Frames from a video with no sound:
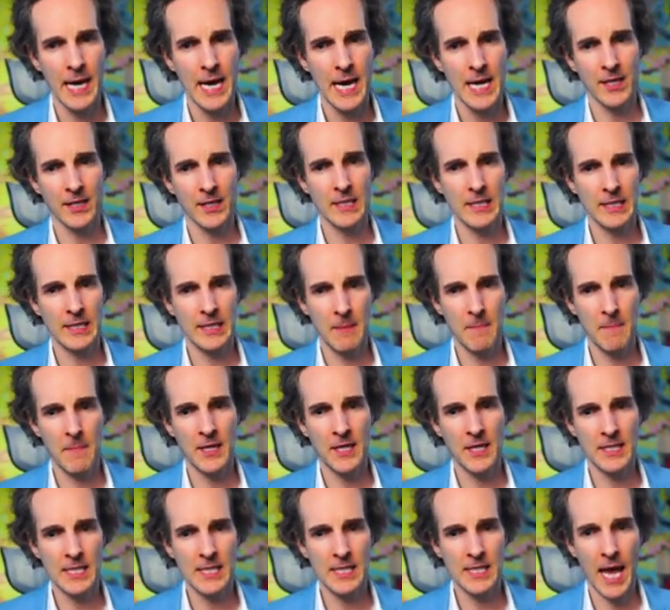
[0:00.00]
This is a,
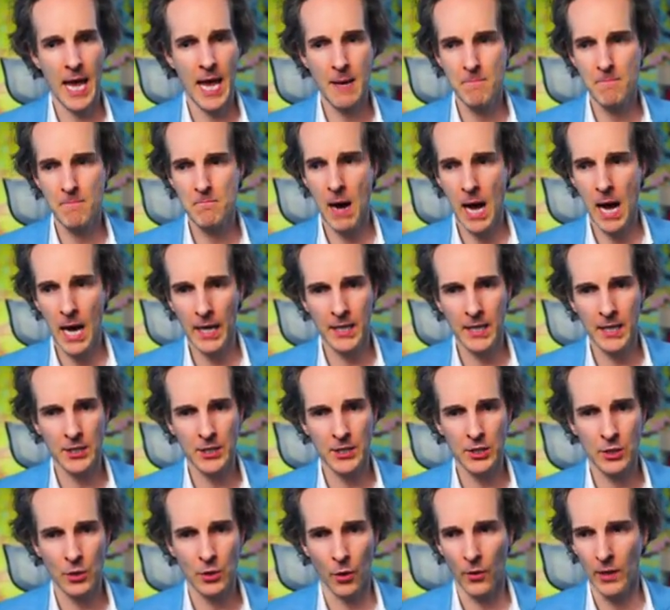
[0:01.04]
this is a market
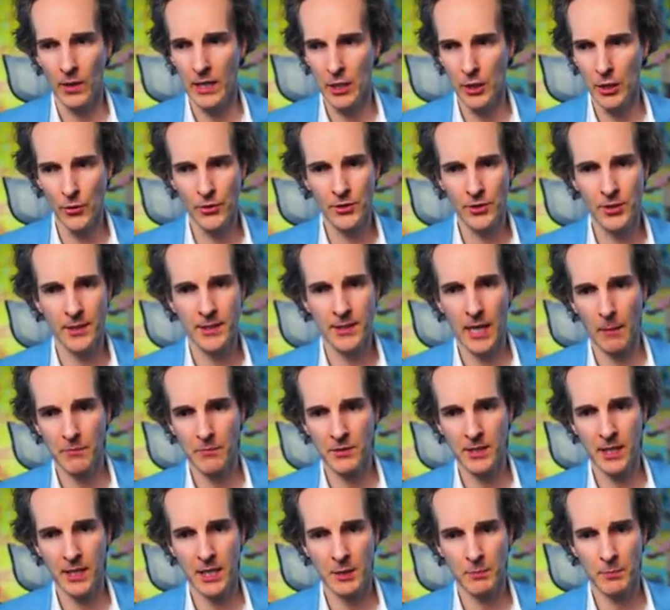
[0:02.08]
story. Lucid's up
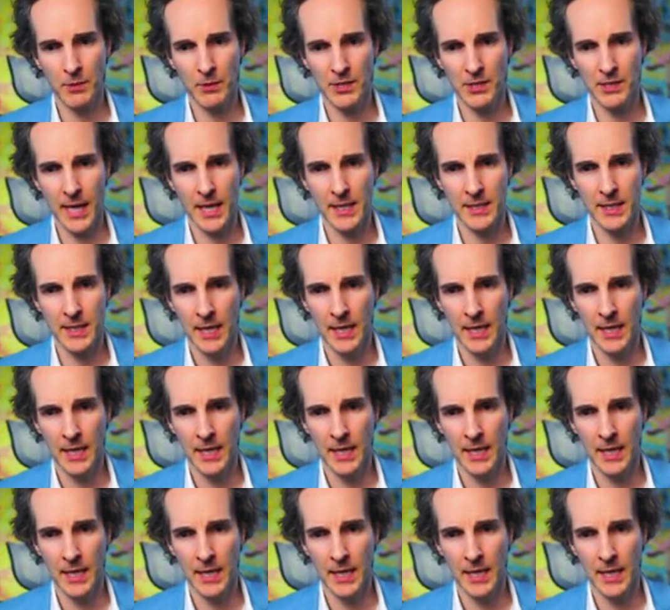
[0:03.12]
six percent.